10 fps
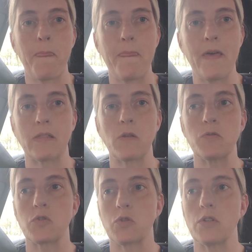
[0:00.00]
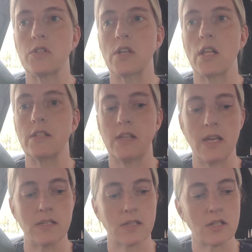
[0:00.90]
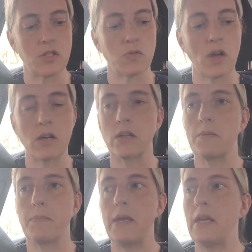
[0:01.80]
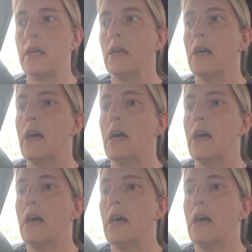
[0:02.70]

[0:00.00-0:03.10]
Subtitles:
like those good solid days, because you're not going to be